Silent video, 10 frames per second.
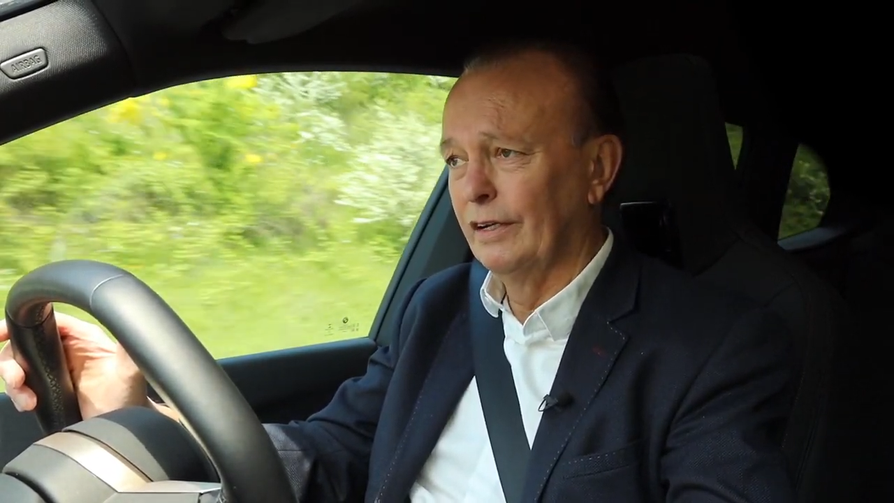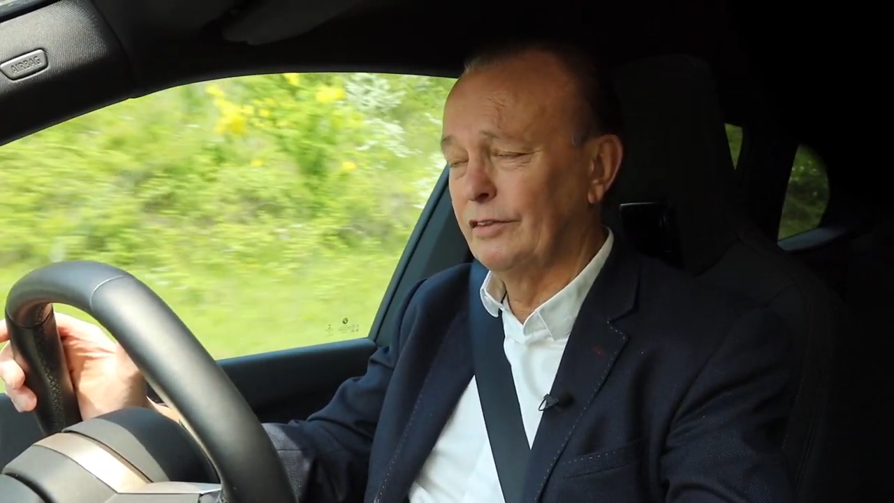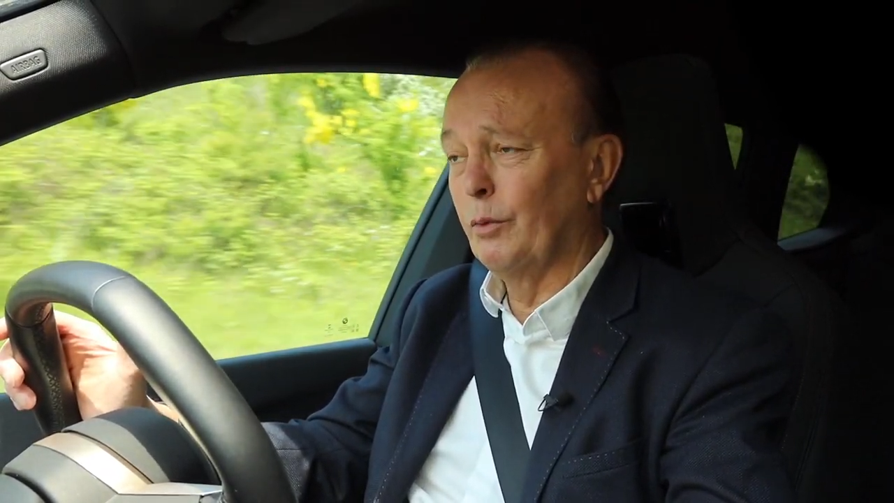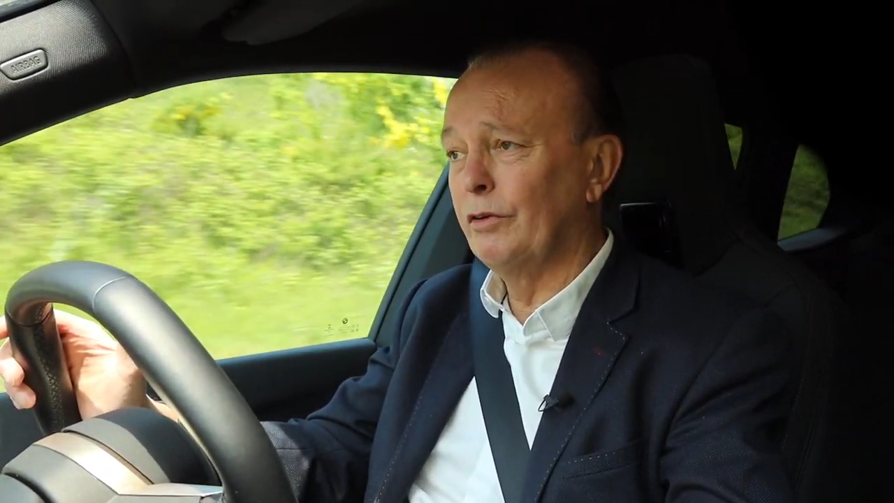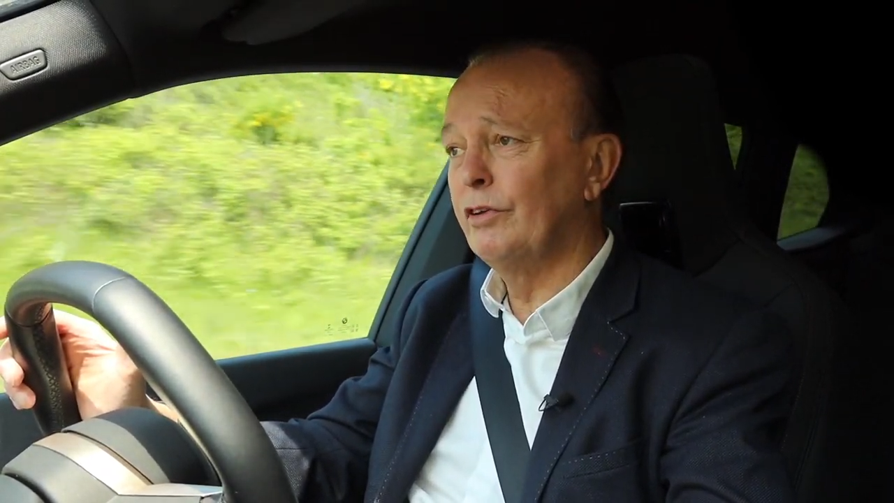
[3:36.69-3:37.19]

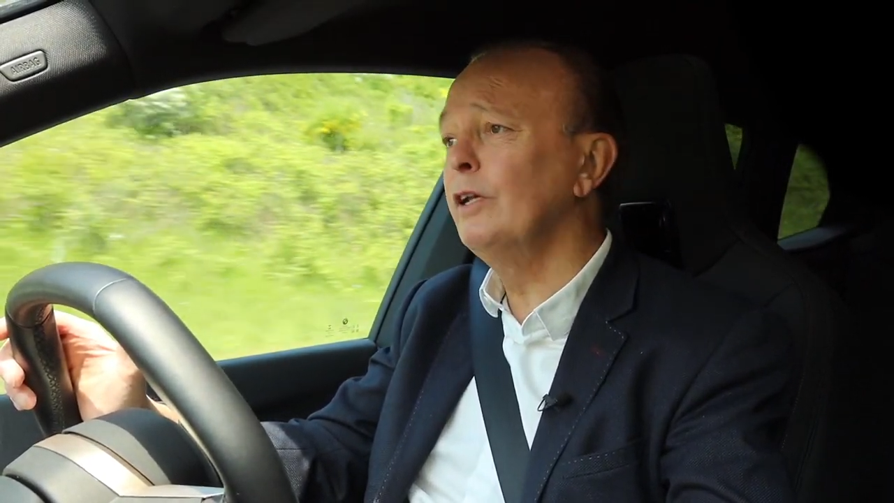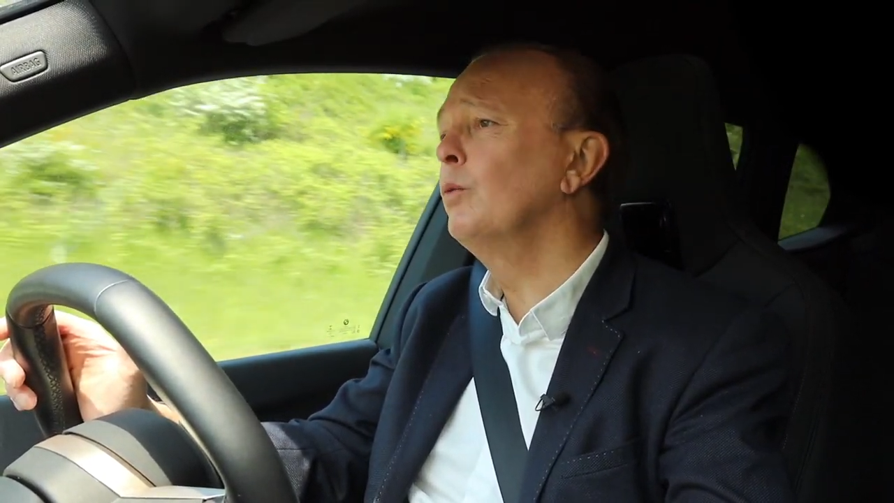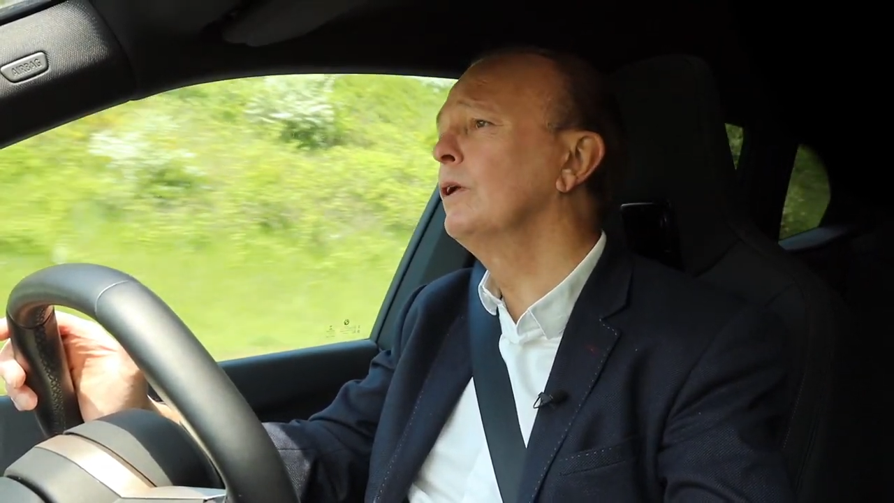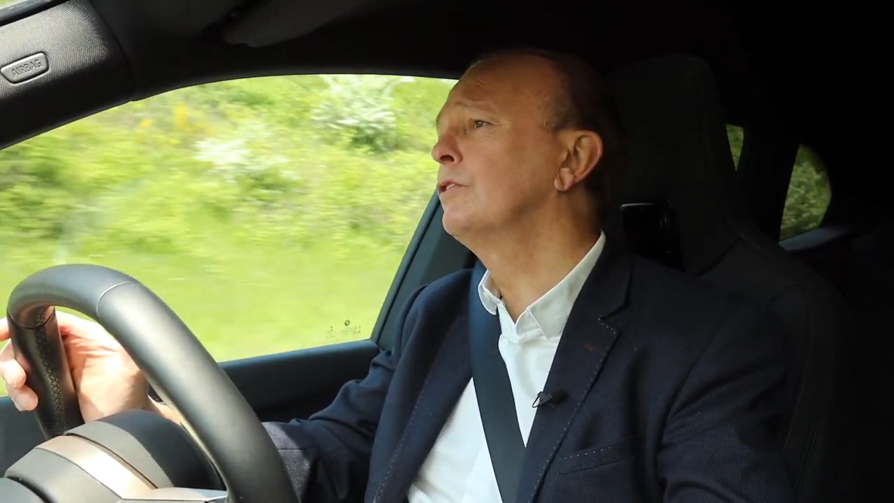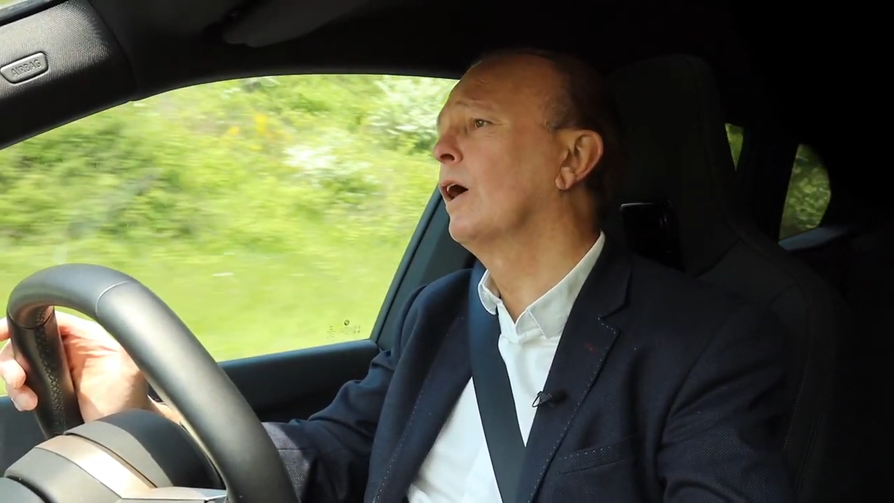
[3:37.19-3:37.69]
So in real
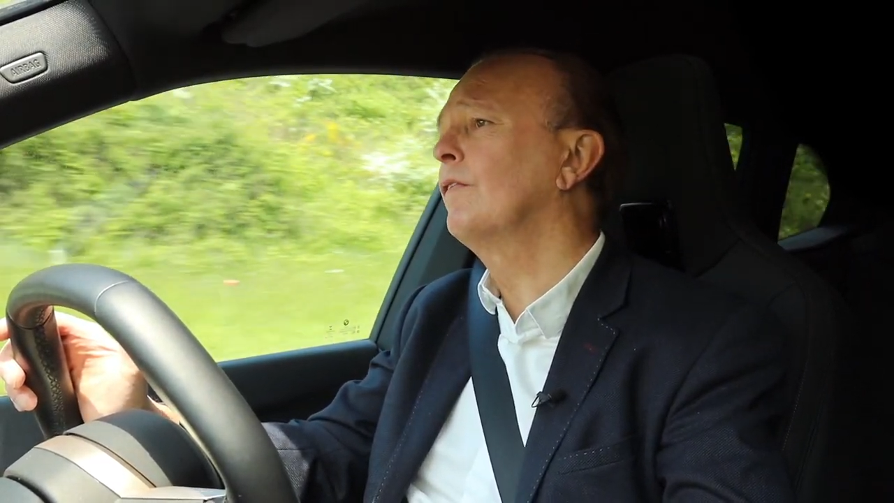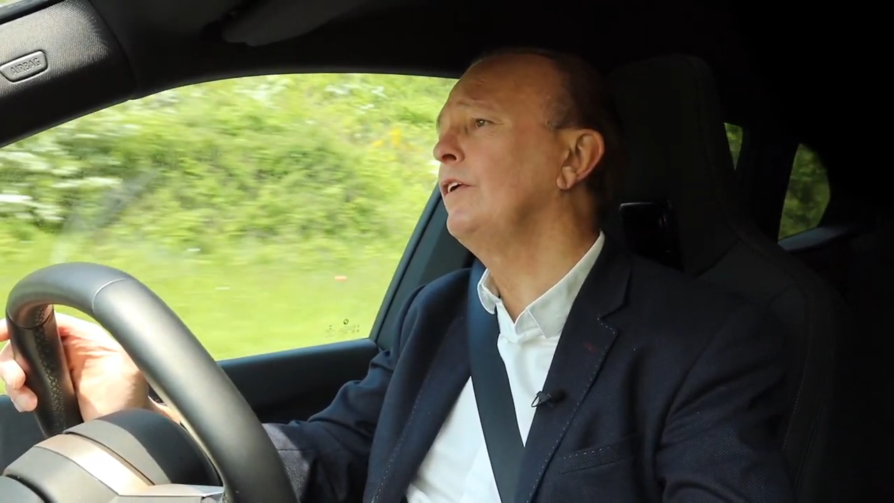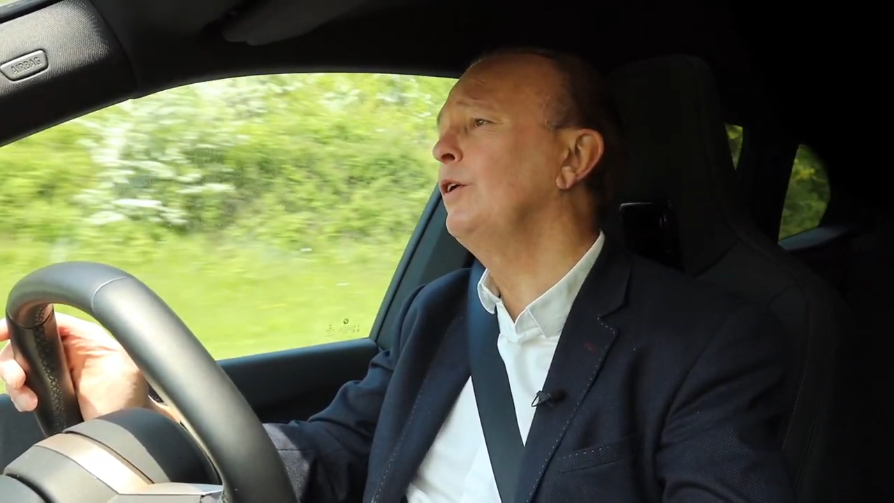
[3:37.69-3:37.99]
world driving,